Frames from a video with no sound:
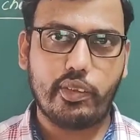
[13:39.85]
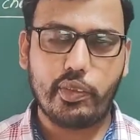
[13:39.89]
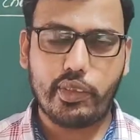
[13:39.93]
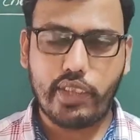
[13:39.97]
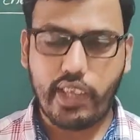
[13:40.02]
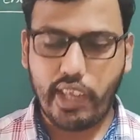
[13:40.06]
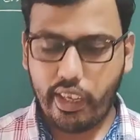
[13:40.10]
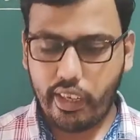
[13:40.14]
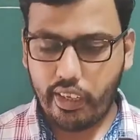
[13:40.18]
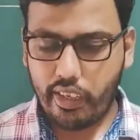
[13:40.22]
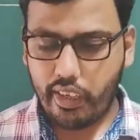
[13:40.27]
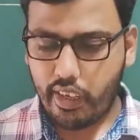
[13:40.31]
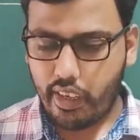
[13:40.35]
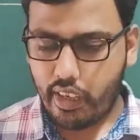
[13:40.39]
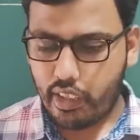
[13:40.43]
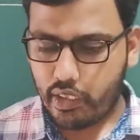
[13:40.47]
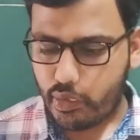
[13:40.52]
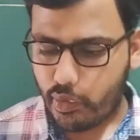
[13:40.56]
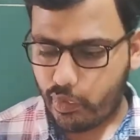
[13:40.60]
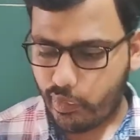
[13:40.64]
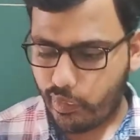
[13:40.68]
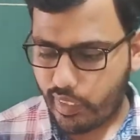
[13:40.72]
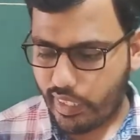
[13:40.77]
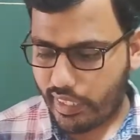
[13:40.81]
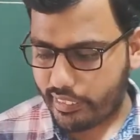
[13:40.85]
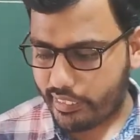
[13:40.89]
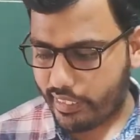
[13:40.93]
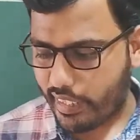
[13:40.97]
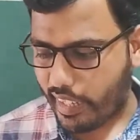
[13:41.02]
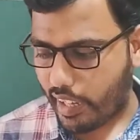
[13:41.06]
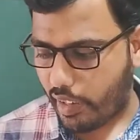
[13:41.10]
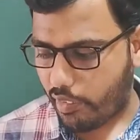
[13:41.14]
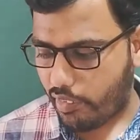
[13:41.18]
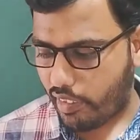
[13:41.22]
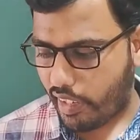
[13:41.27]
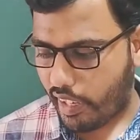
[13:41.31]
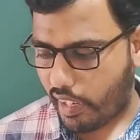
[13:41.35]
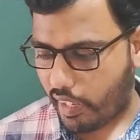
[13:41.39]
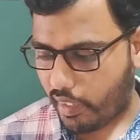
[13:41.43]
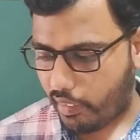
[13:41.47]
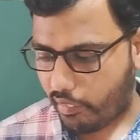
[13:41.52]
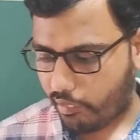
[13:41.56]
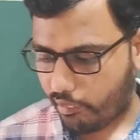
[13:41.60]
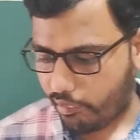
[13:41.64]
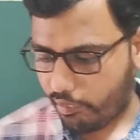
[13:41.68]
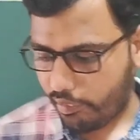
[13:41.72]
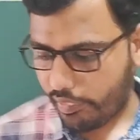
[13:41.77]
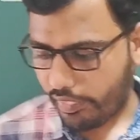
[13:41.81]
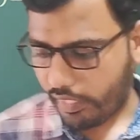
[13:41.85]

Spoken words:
Okay, so let's have a